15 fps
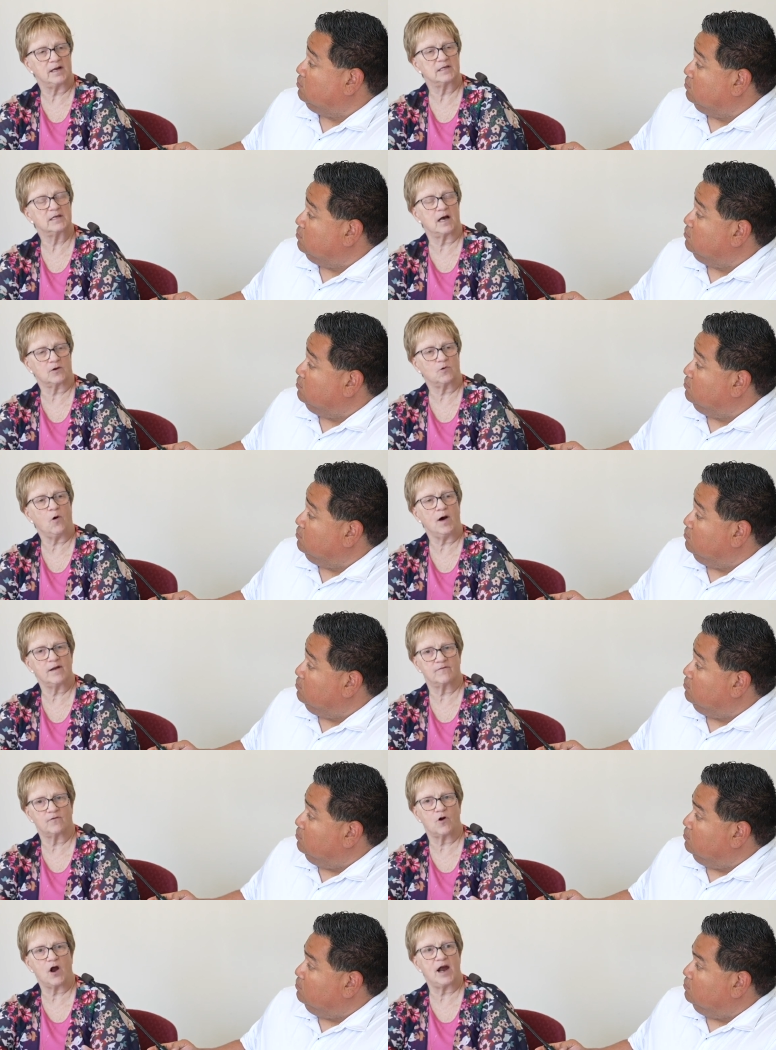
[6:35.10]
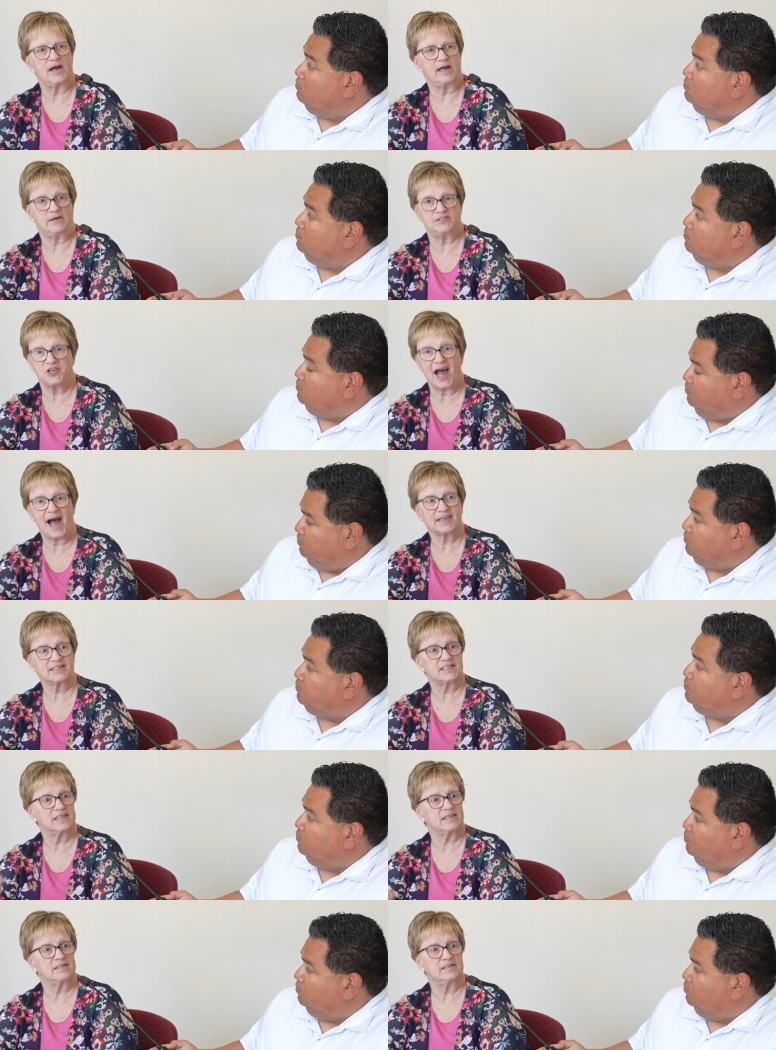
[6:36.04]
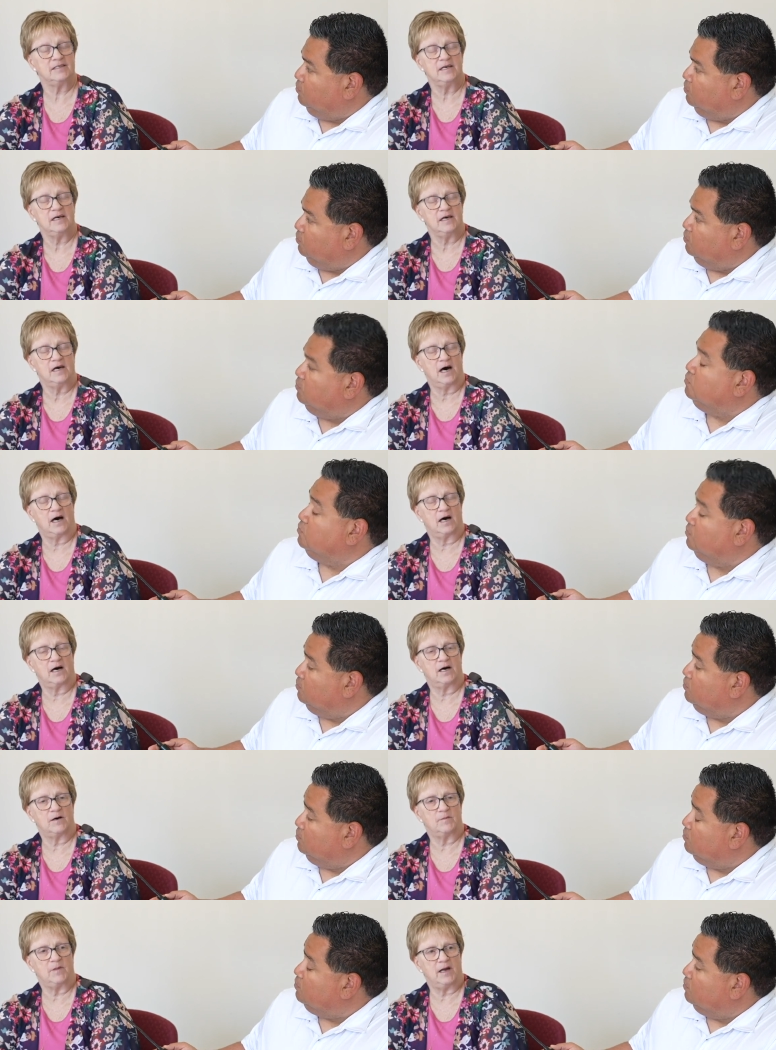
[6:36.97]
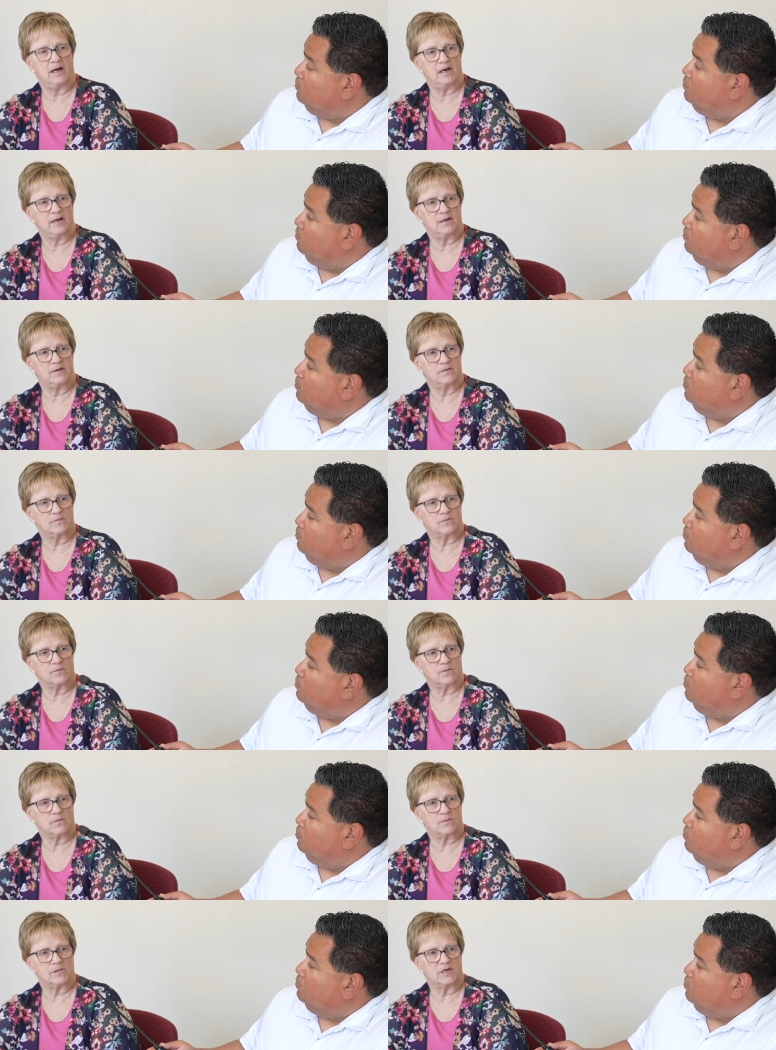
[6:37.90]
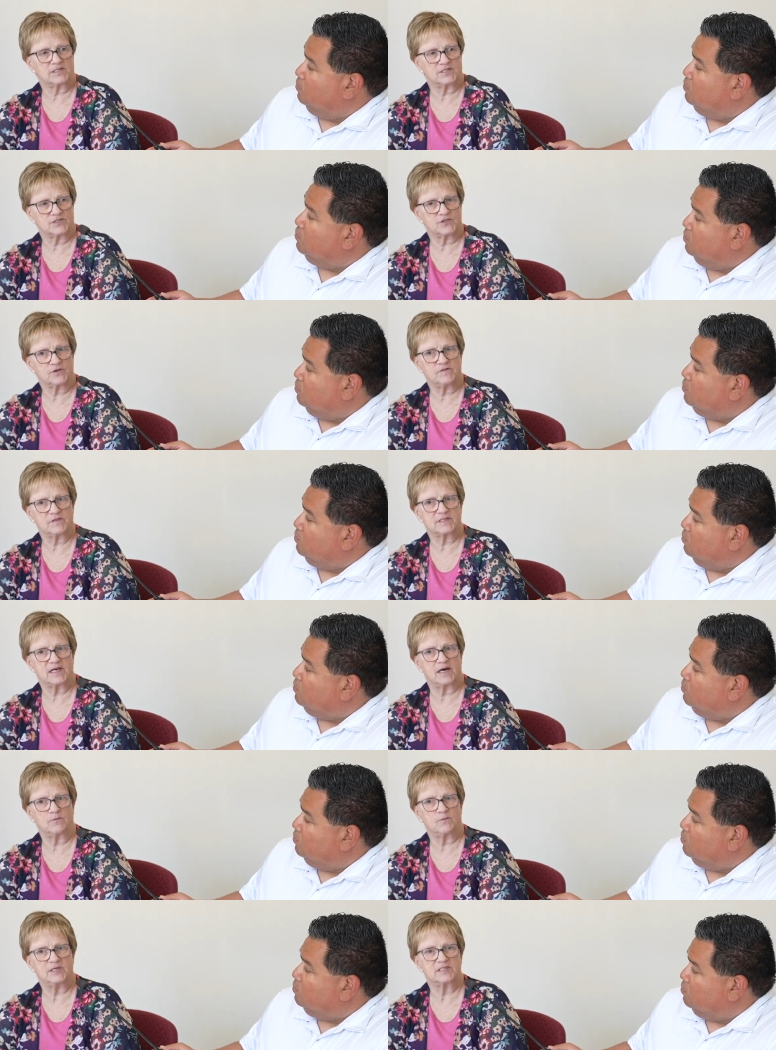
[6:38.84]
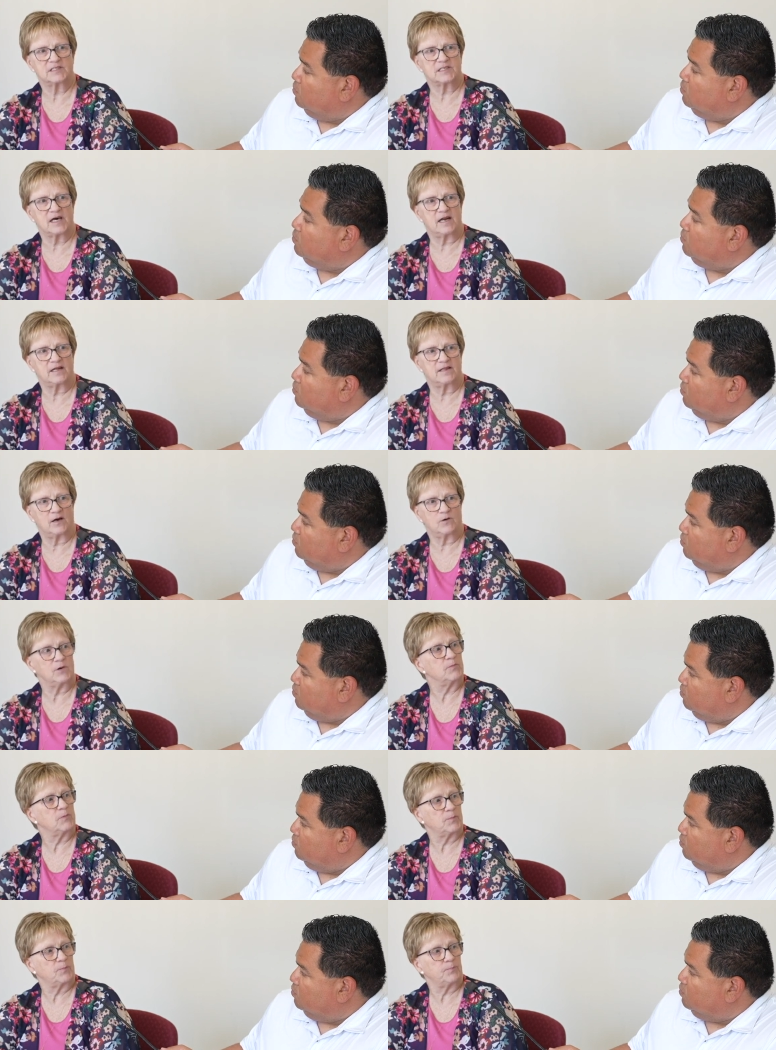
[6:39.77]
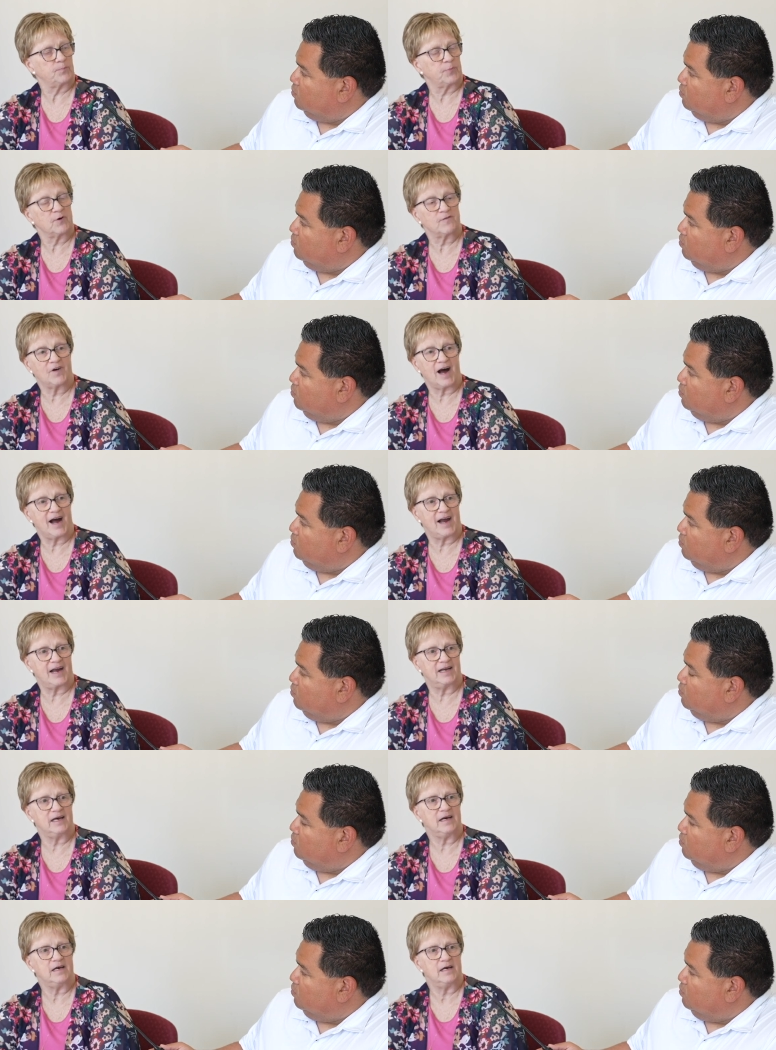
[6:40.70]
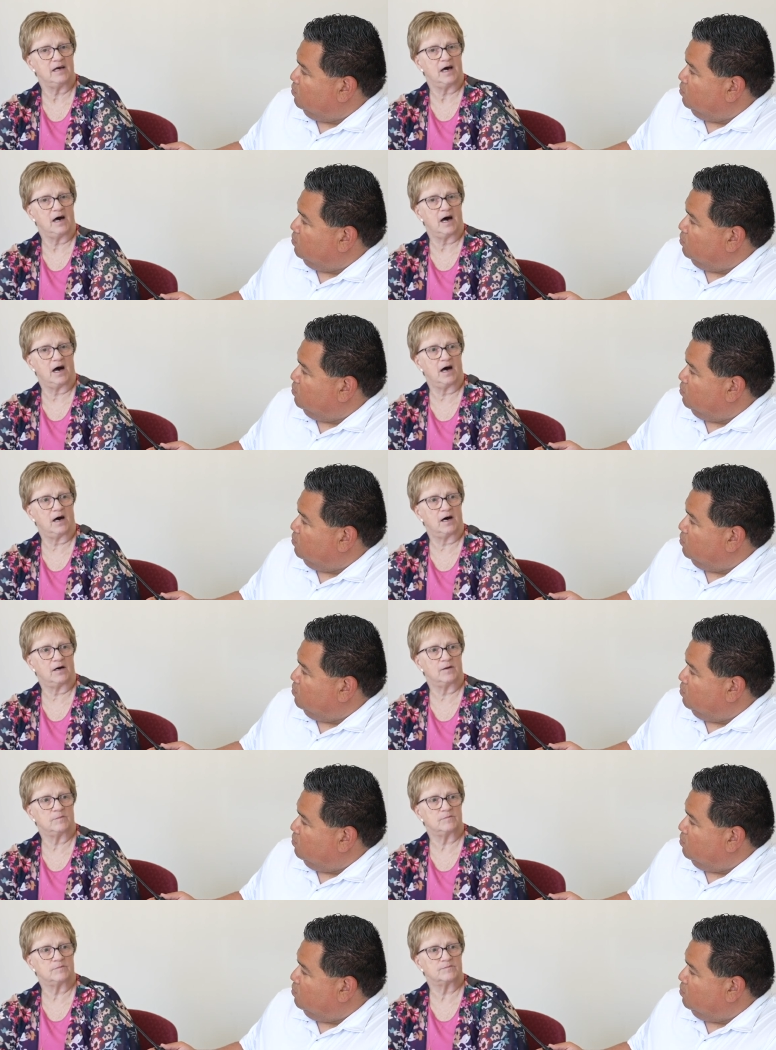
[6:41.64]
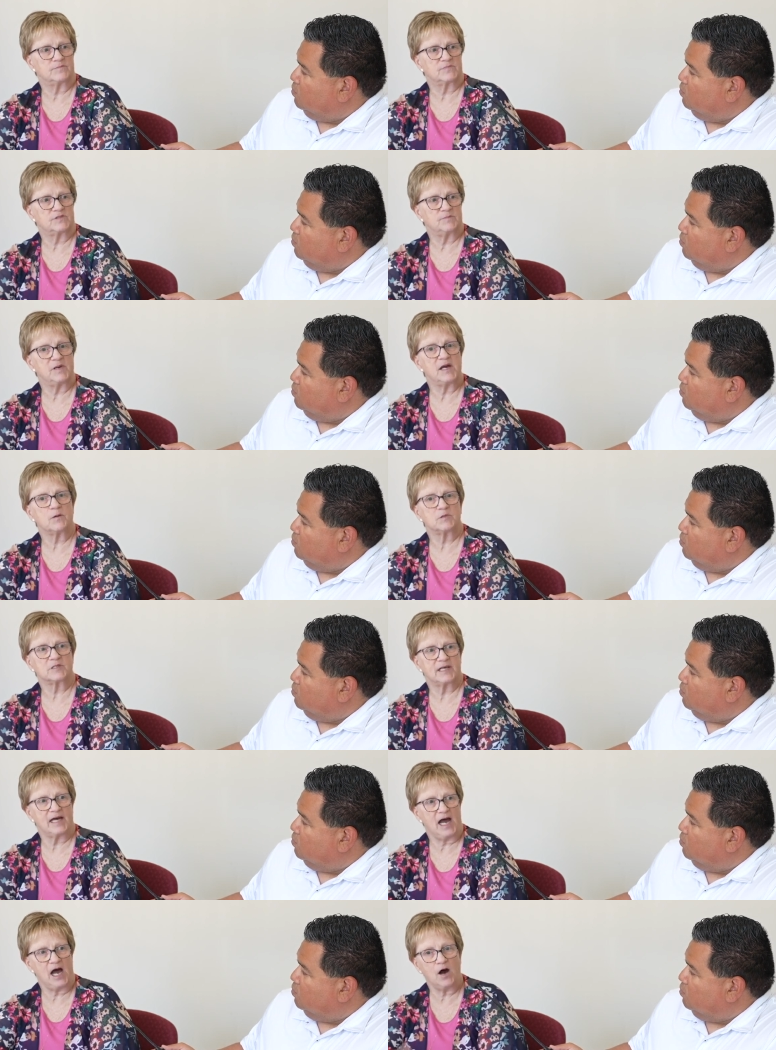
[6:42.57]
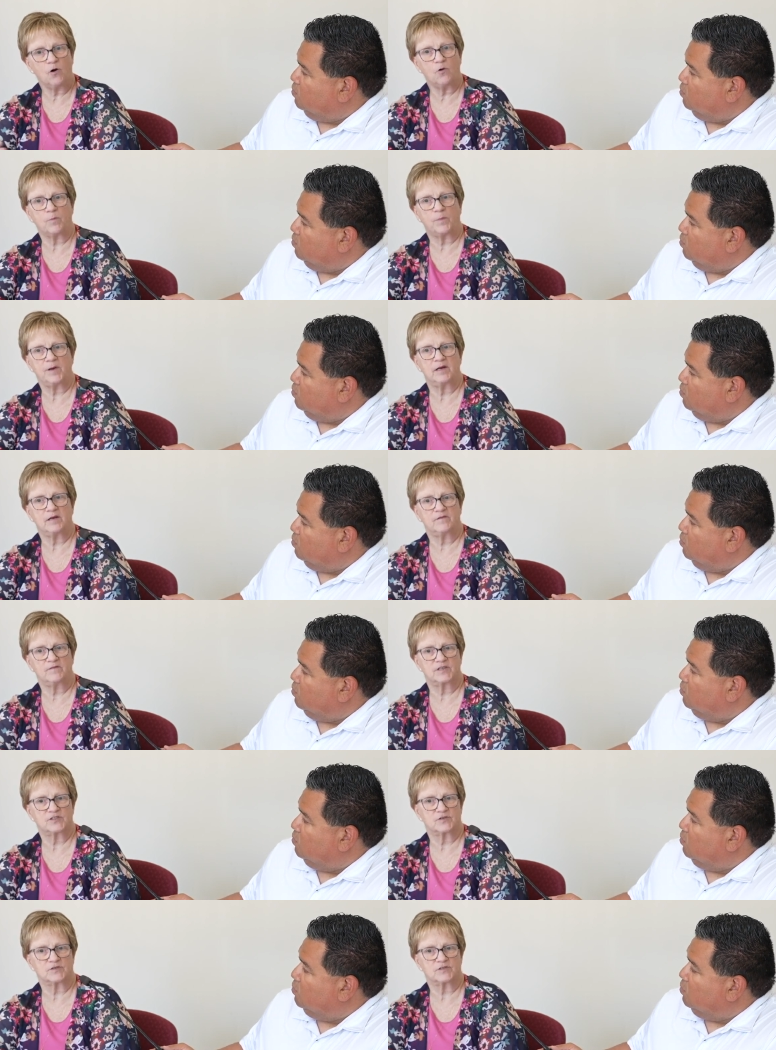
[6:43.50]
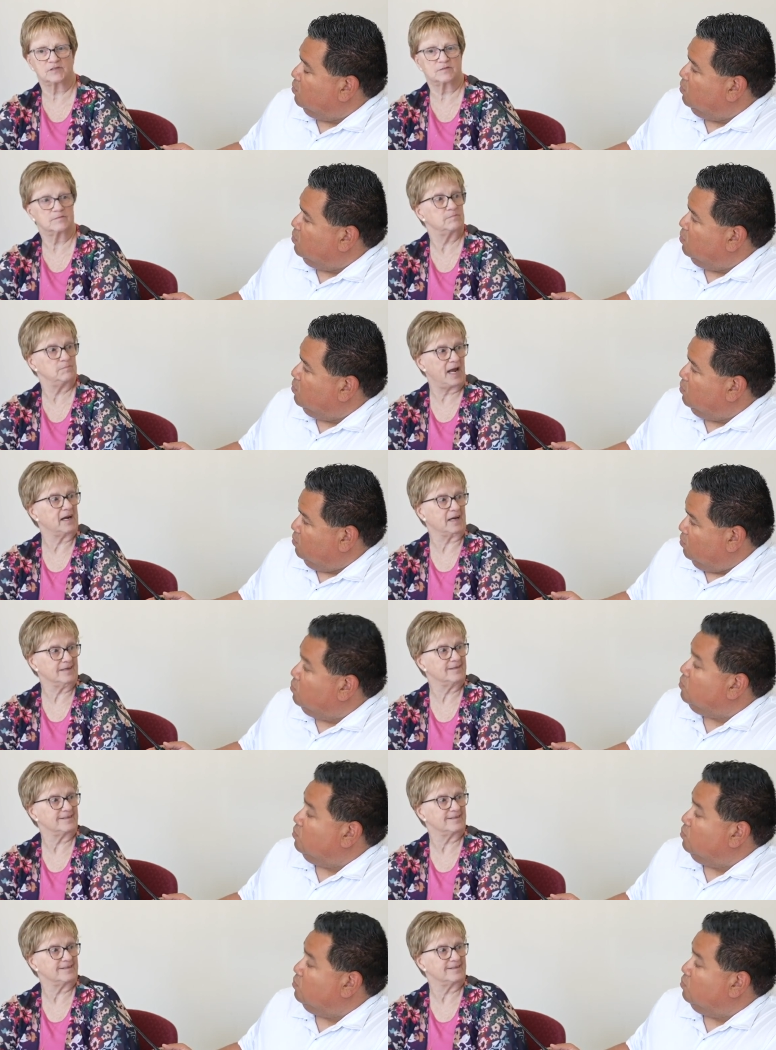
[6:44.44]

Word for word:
Speaker 1: a, quite a variety. Jackson, um, and it's a service that we decided that we would provide um, to be able to help individuals make it